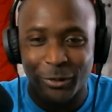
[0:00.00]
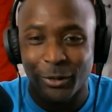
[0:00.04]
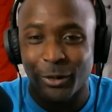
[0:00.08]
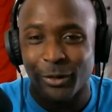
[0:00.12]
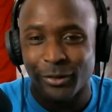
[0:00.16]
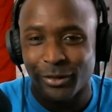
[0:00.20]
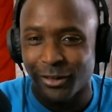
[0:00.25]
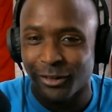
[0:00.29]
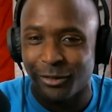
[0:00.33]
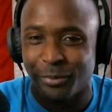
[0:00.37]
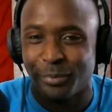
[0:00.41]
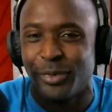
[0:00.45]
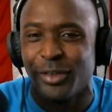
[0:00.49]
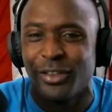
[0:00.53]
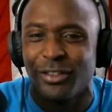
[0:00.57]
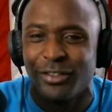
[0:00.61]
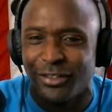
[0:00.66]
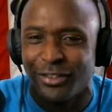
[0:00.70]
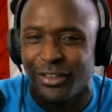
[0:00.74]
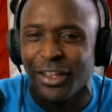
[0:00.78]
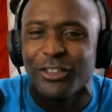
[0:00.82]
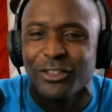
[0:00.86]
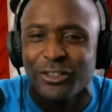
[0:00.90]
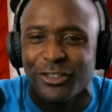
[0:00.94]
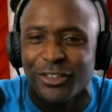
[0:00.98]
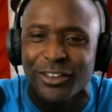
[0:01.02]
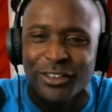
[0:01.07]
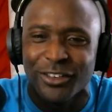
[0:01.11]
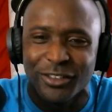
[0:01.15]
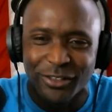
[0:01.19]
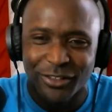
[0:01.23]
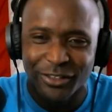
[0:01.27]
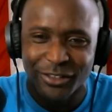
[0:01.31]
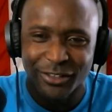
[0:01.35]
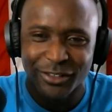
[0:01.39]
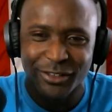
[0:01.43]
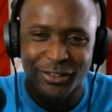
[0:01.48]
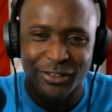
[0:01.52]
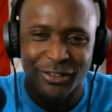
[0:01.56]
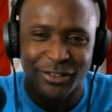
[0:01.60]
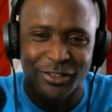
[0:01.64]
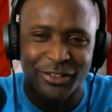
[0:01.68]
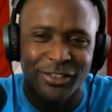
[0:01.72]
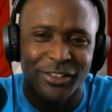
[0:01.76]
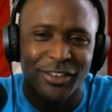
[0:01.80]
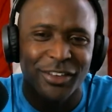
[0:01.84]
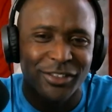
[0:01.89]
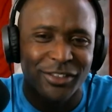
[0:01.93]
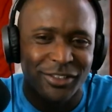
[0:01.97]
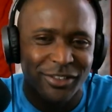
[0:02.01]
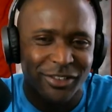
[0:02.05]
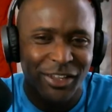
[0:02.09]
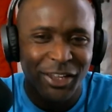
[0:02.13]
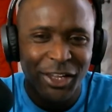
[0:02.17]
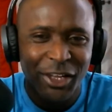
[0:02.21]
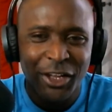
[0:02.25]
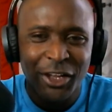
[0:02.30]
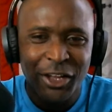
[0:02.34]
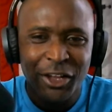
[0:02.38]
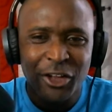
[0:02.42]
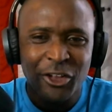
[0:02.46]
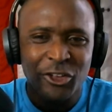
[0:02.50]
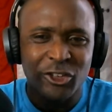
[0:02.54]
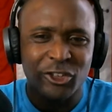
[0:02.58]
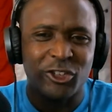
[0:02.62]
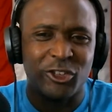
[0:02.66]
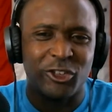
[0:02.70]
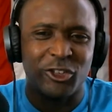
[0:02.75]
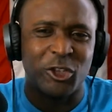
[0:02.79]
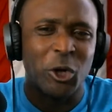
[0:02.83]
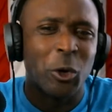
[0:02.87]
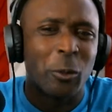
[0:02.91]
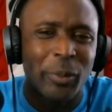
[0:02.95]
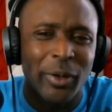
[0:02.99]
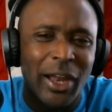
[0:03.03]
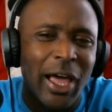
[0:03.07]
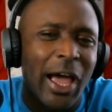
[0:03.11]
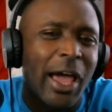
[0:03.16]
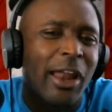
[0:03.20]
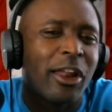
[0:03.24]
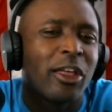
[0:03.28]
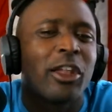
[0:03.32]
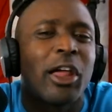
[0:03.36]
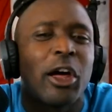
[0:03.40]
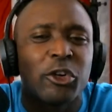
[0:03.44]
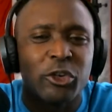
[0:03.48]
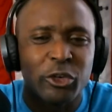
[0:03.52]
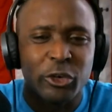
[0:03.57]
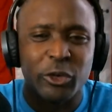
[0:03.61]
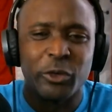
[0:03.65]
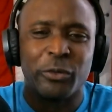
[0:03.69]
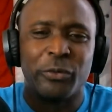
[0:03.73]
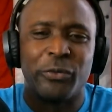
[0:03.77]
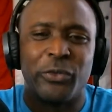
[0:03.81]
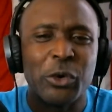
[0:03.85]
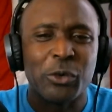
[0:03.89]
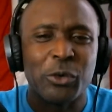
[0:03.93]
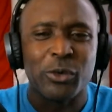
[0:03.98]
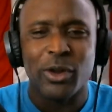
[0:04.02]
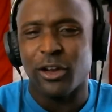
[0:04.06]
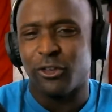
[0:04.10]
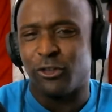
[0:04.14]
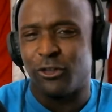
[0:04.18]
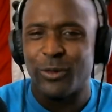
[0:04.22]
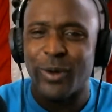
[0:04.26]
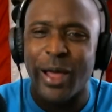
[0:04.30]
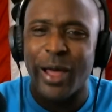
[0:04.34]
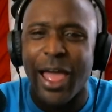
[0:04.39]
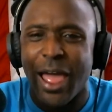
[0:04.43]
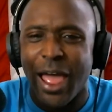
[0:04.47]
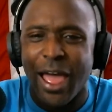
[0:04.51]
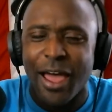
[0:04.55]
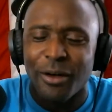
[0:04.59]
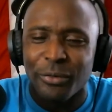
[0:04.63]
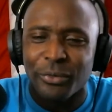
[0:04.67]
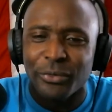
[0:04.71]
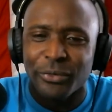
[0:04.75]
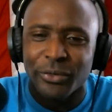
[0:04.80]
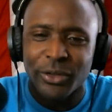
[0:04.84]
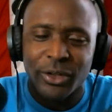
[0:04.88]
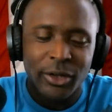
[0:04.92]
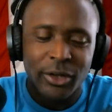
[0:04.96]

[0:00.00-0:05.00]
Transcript: or this position, this stupid ideological view that you have.